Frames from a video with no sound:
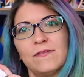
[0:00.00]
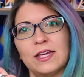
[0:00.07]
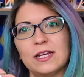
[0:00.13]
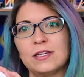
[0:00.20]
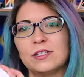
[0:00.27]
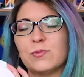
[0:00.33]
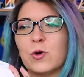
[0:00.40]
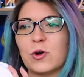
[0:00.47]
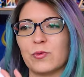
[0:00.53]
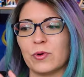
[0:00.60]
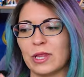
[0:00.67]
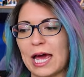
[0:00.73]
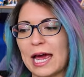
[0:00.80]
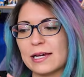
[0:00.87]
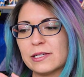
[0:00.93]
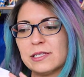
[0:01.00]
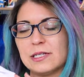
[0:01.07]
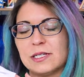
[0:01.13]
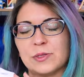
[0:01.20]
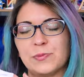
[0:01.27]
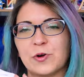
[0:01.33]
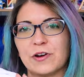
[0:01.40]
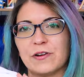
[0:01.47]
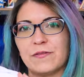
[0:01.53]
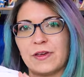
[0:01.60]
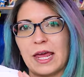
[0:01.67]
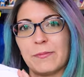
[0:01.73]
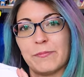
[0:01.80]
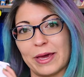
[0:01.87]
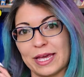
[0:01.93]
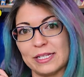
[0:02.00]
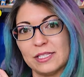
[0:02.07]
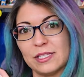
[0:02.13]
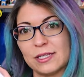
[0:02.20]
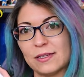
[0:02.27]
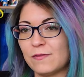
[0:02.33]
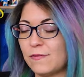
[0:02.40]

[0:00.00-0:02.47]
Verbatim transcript: fit is more relaxed. It's more of a men's